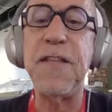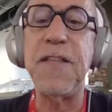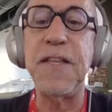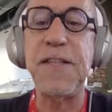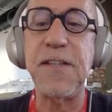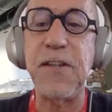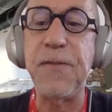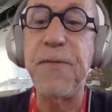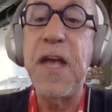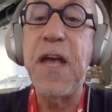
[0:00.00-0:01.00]
this
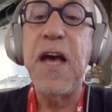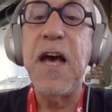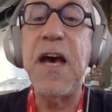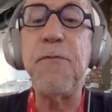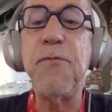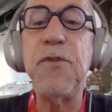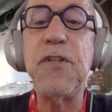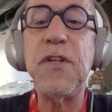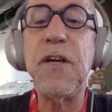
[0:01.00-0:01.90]
year. I would